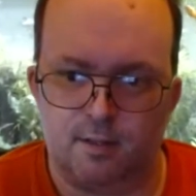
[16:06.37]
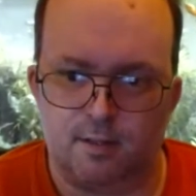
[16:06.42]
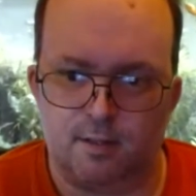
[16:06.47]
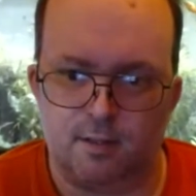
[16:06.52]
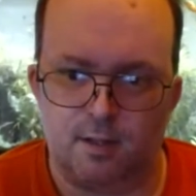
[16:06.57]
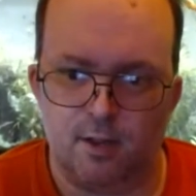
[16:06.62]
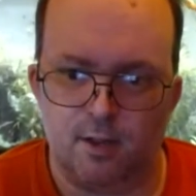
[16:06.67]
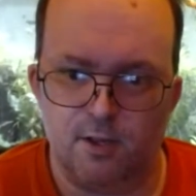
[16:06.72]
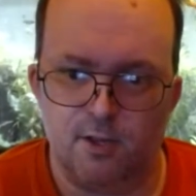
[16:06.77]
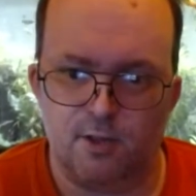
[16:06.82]

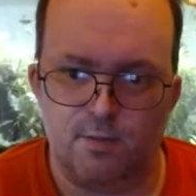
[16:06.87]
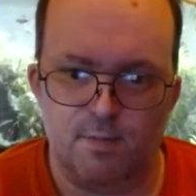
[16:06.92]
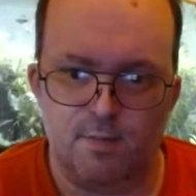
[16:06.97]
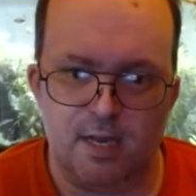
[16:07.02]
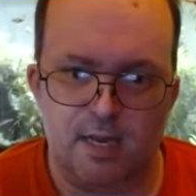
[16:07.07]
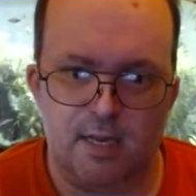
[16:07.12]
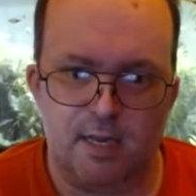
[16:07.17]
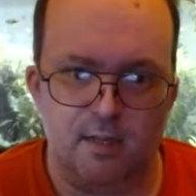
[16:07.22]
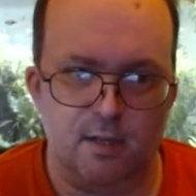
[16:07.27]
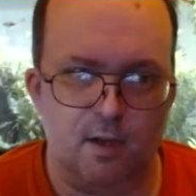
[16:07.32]
does
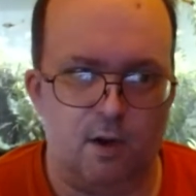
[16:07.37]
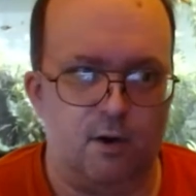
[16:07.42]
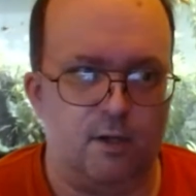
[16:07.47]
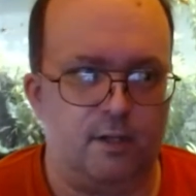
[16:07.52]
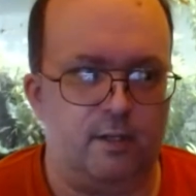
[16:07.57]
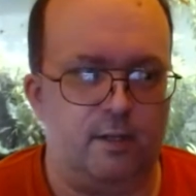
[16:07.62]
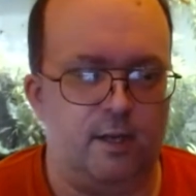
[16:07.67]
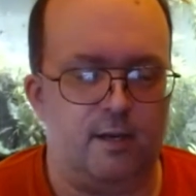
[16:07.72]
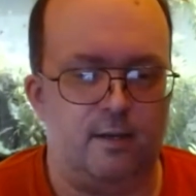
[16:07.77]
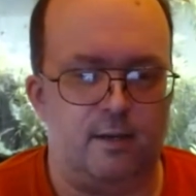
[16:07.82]
mean that I
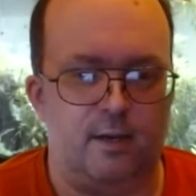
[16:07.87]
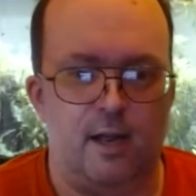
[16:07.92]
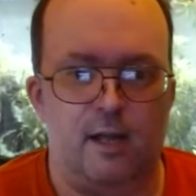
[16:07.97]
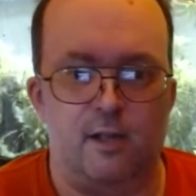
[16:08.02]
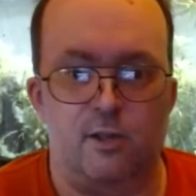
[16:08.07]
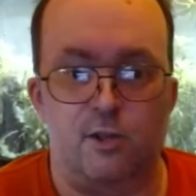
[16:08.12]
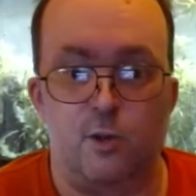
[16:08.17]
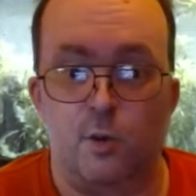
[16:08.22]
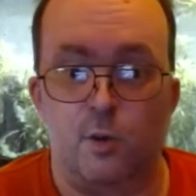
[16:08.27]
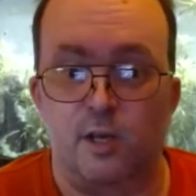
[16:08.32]
did
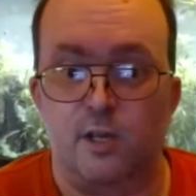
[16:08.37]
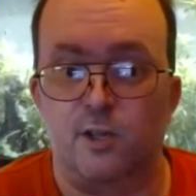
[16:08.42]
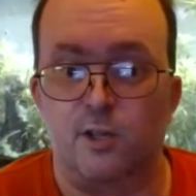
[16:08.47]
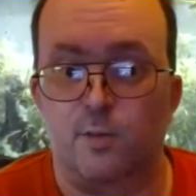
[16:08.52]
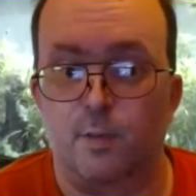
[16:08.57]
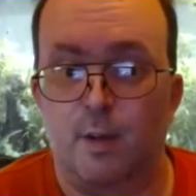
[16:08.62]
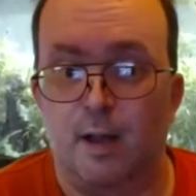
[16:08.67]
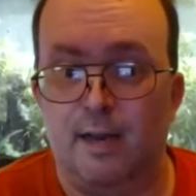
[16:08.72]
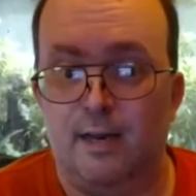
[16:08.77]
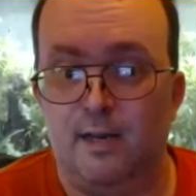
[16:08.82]
get to
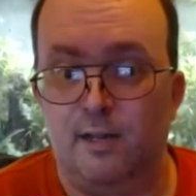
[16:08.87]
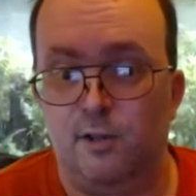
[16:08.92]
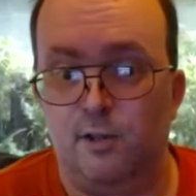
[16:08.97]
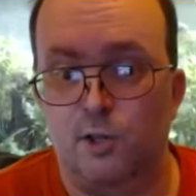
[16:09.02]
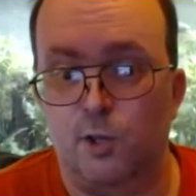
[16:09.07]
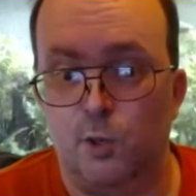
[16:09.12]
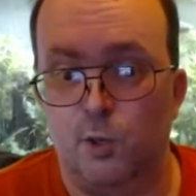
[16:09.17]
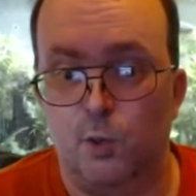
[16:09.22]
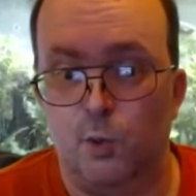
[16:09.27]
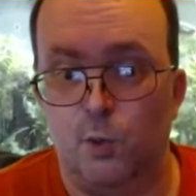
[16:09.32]
explain
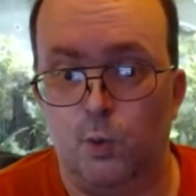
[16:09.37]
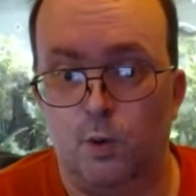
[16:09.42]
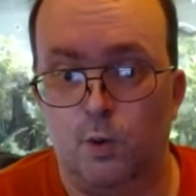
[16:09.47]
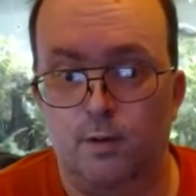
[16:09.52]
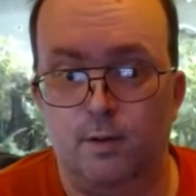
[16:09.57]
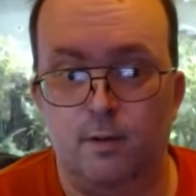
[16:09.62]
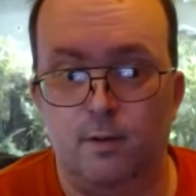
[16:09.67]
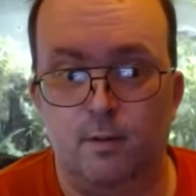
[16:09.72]
to